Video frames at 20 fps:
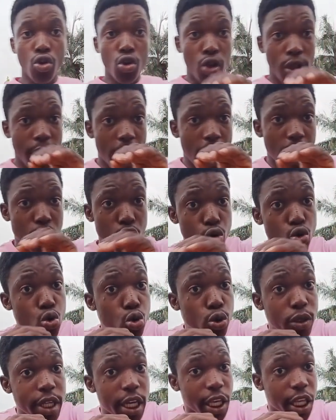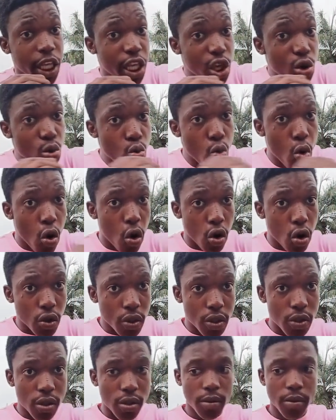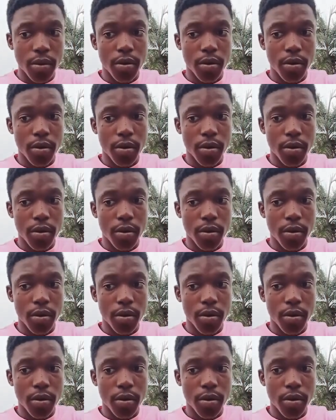Then you use the keywords.